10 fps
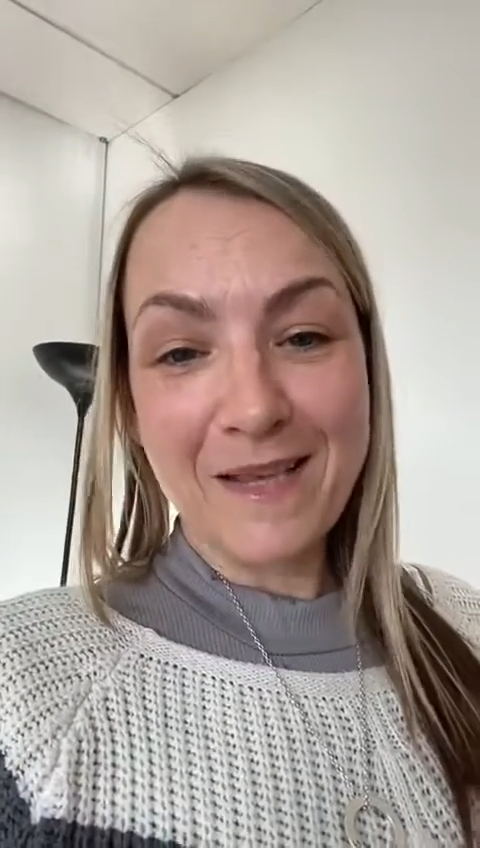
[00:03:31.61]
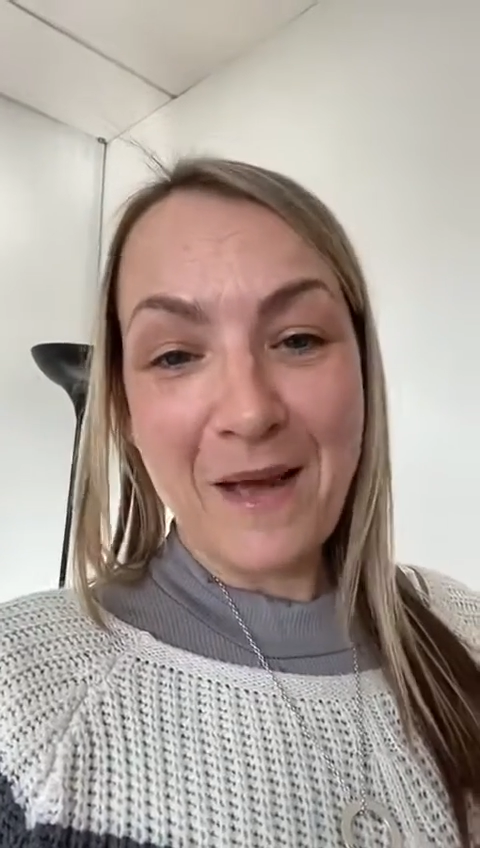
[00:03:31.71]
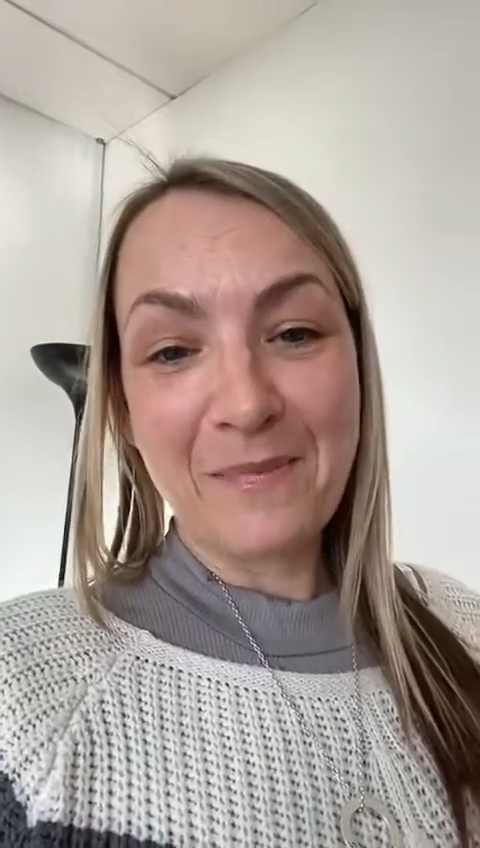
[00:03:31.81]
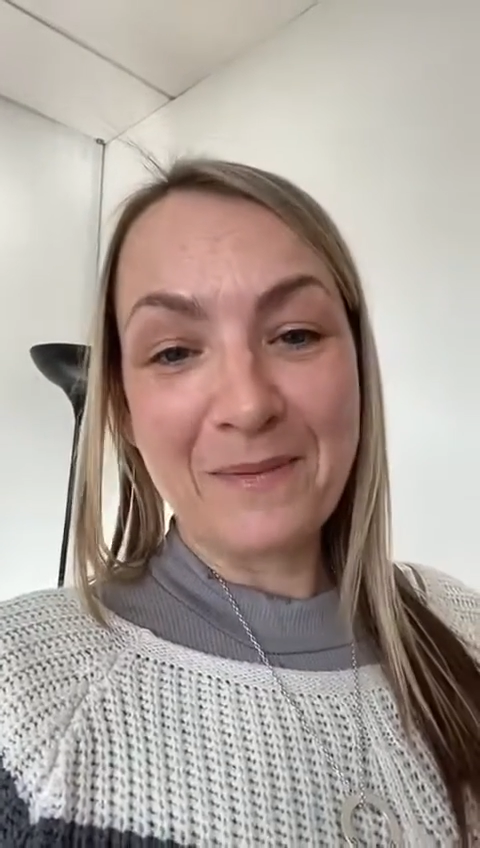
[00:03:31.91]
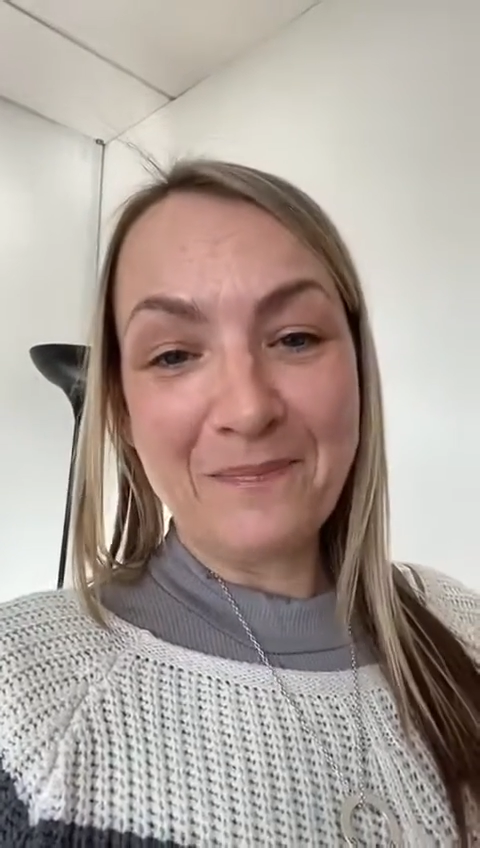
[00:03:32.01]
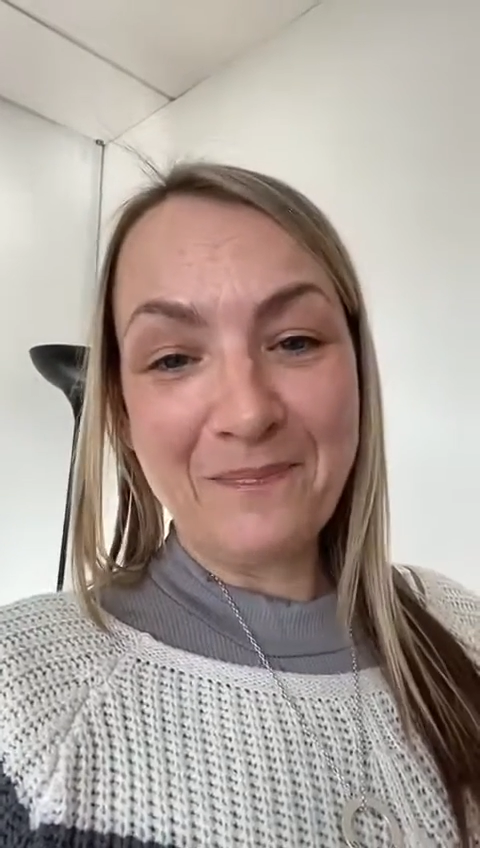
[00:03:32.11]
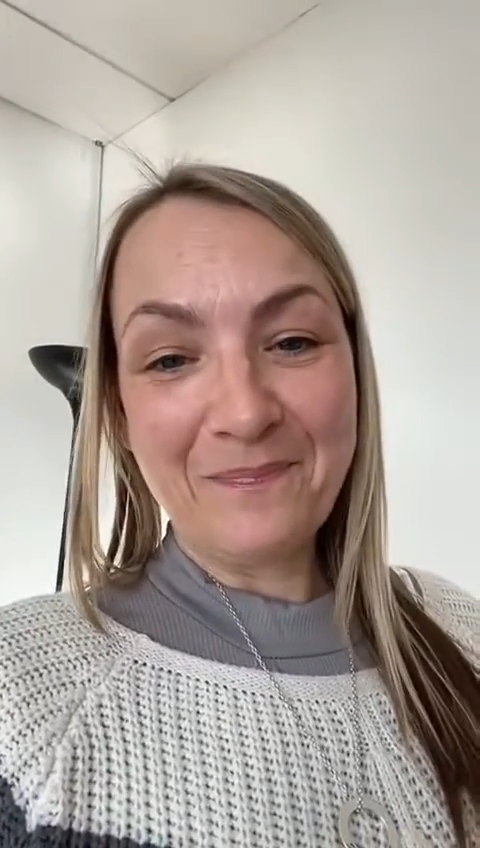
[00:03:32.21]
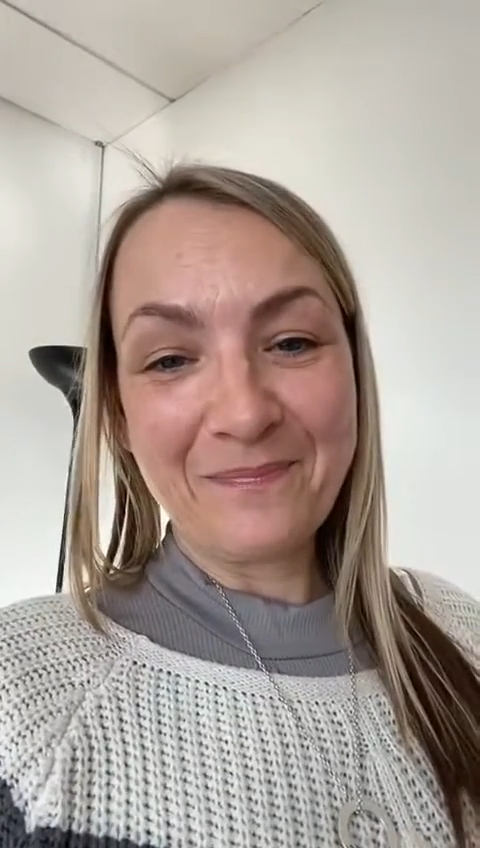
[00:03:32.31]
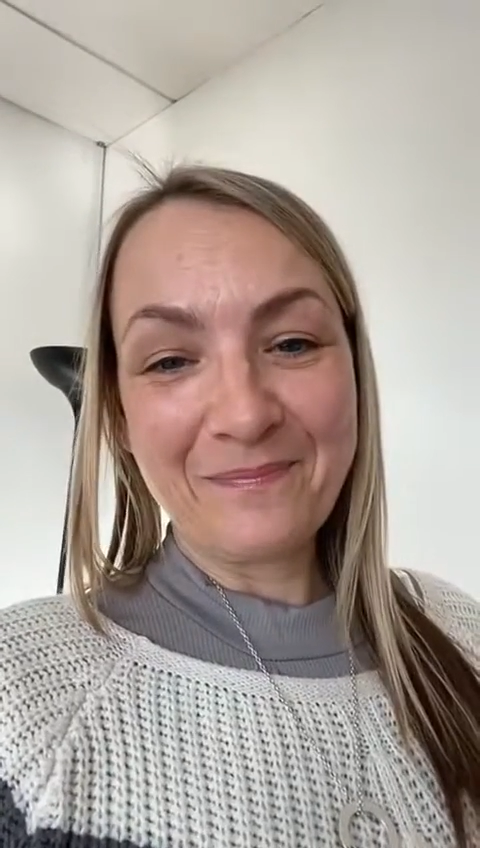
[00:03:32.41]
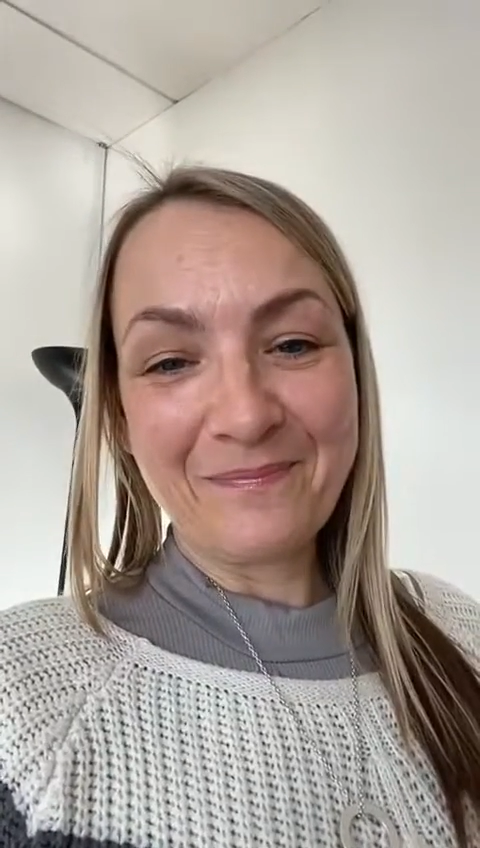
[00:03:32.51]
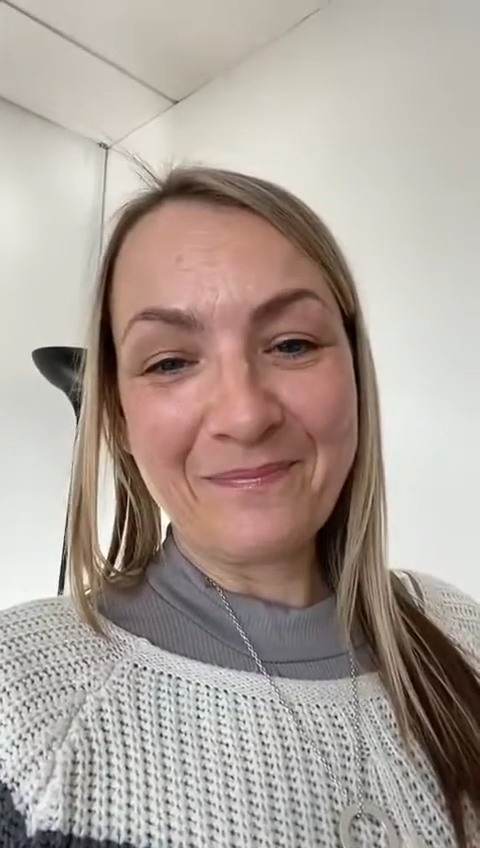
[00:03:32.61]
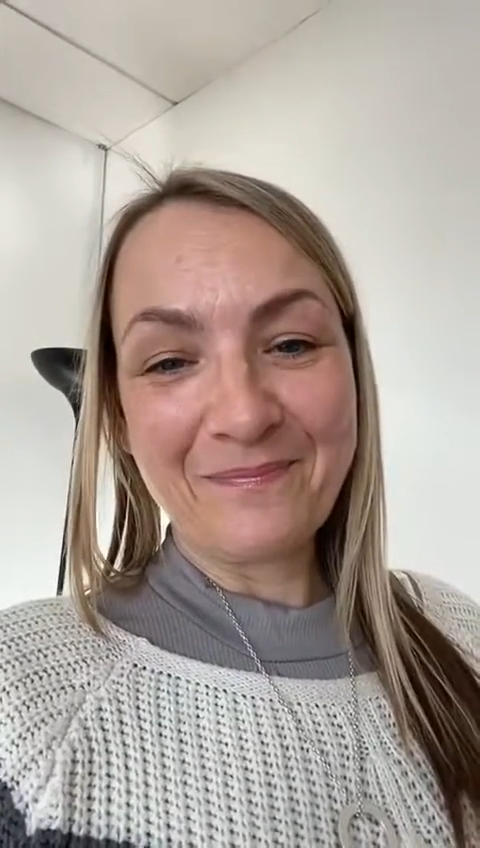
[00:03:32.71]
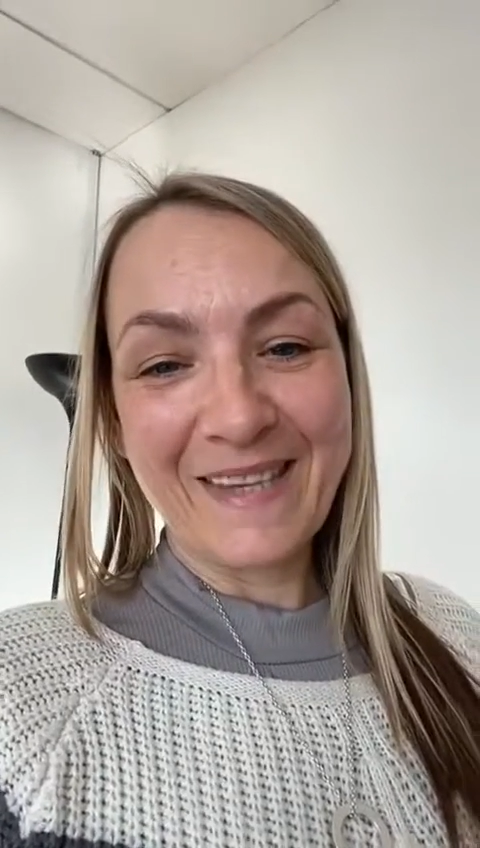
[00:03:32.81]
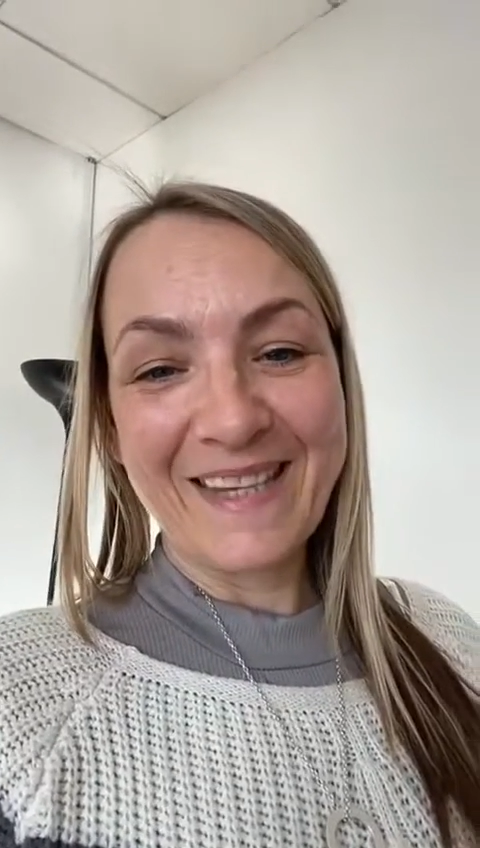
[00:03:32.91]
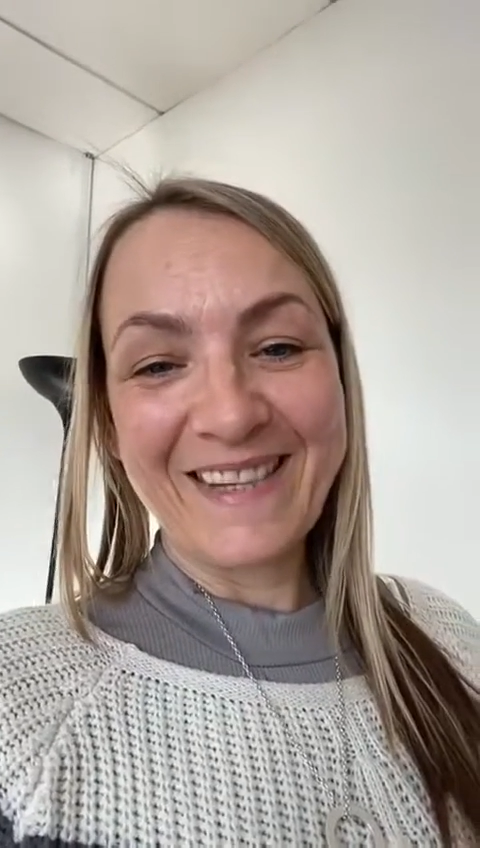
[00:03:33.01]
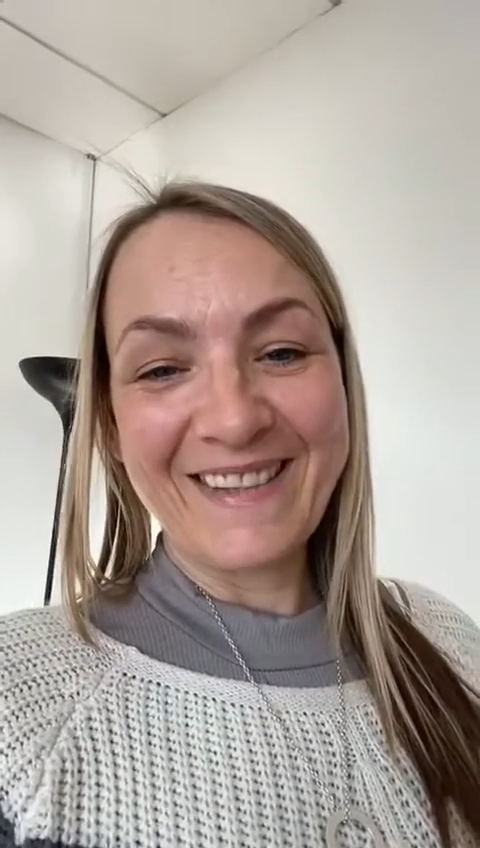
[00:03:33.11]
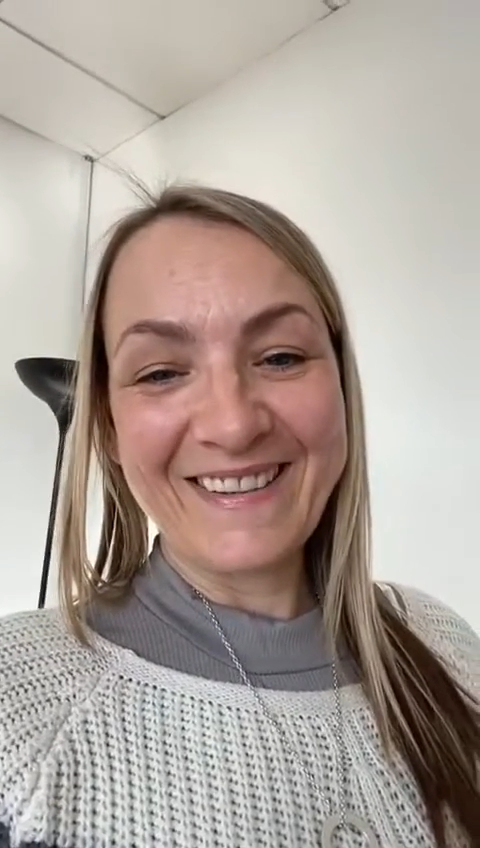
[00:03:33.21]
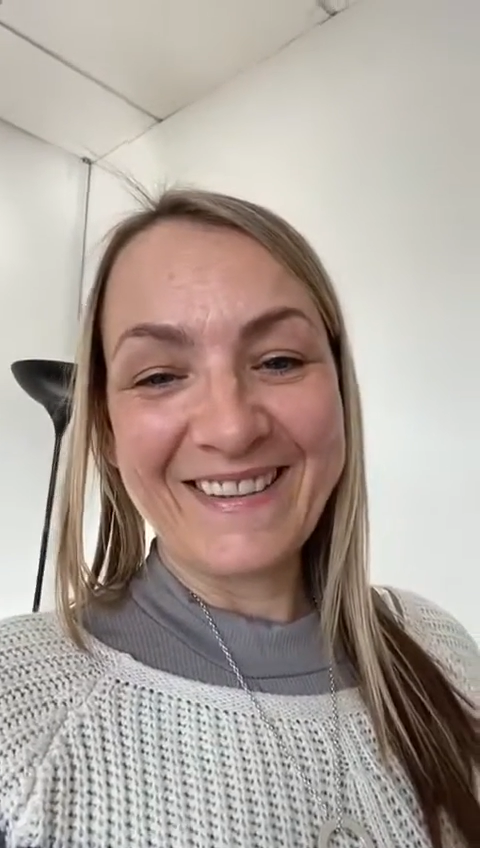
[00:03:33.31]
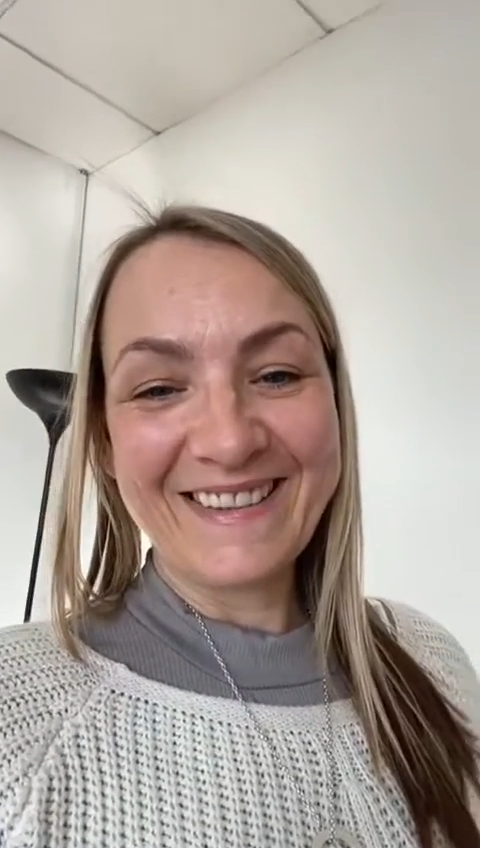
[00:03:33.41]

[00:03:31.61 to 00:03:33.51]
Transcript: happen. Thank you.